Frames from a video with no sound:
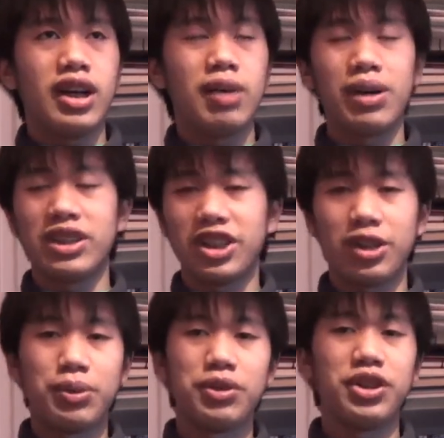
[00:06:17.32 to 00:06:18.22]
I'm actually
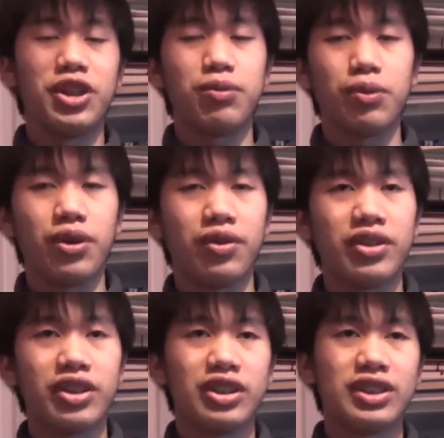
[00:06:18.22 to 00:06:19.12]
going to build another one,
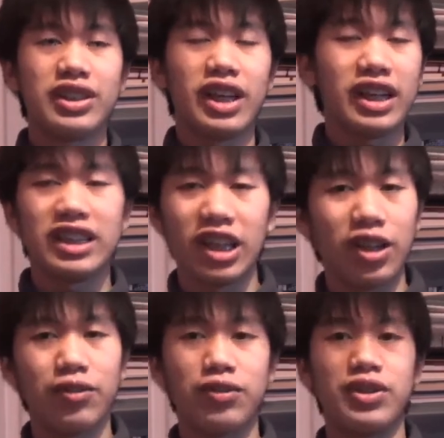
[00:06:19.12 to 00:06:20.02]
because I actually
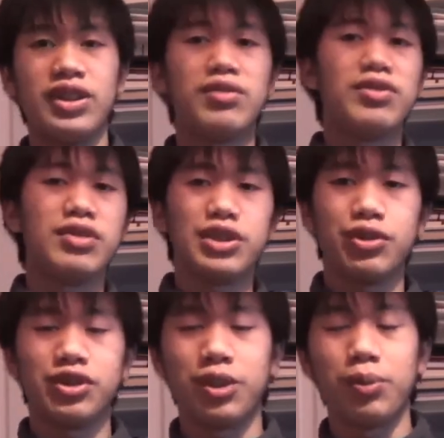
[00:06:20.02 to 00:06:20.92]
loved the
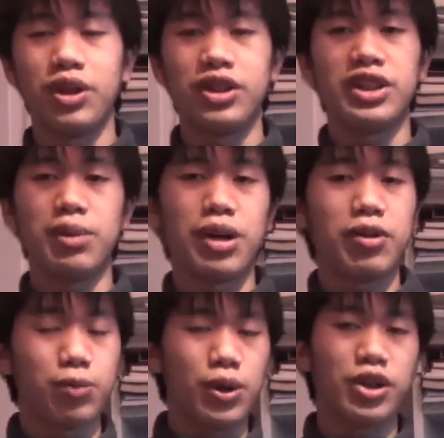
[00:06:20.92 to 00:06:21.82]
result so much. The
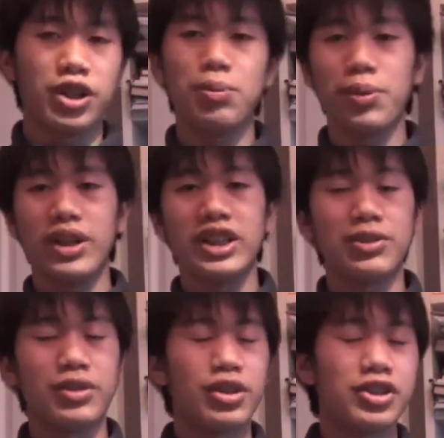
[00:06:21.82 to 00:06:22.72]
amount of work you put
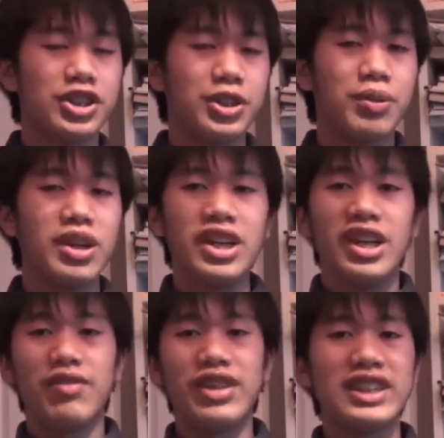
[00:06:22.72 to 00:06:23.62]
into a costume,
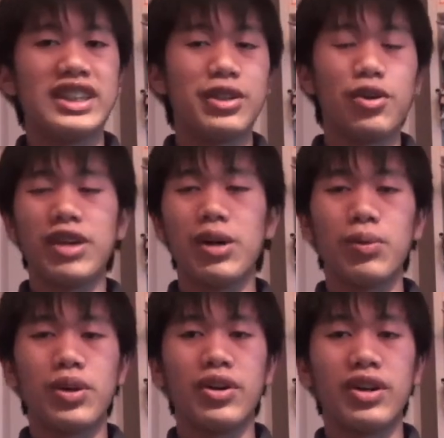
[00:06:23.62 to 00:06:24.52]
and then see all that
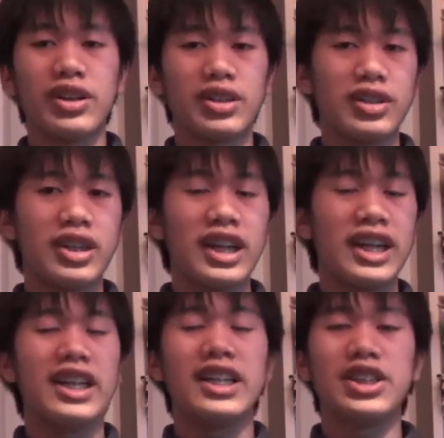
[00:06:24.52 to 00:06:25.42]
work
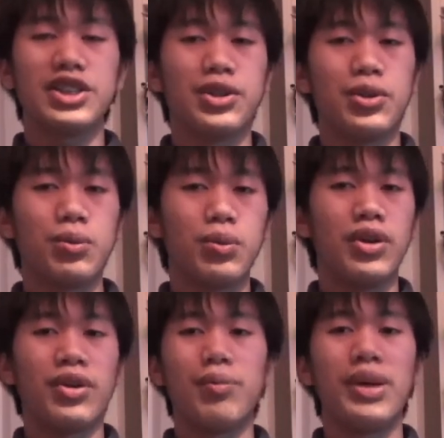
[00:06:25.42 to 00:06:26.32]
collate into
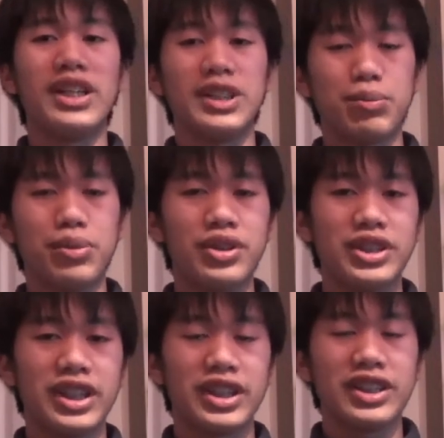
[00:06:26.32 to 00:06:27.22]
one amazing
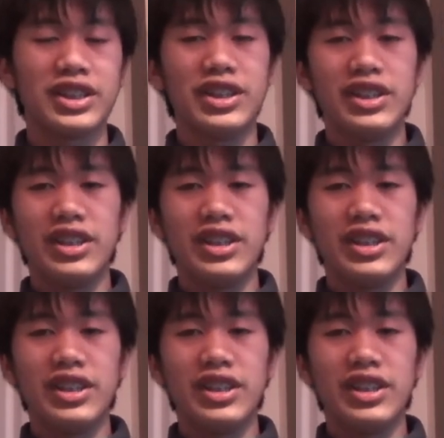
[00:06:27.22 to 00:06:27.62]
project,